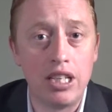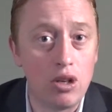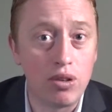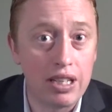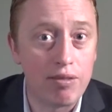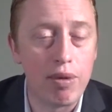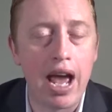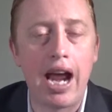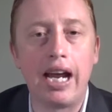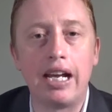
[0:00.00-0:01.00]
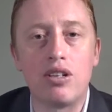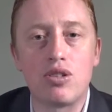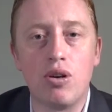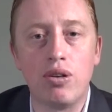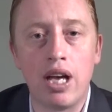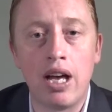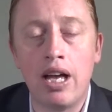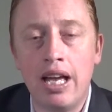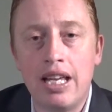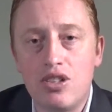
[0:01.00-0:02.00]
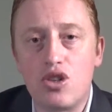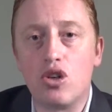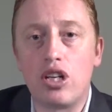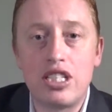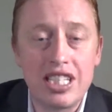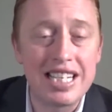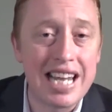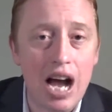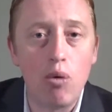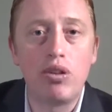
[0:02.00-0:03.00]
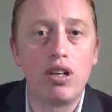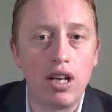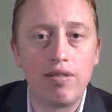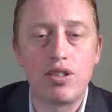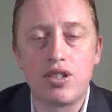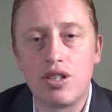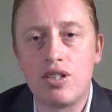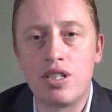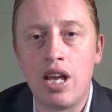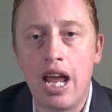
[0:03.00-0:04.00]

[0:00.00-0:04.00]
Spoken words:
You don't leave them hanging. So yeah, certainly sit down with your life insurance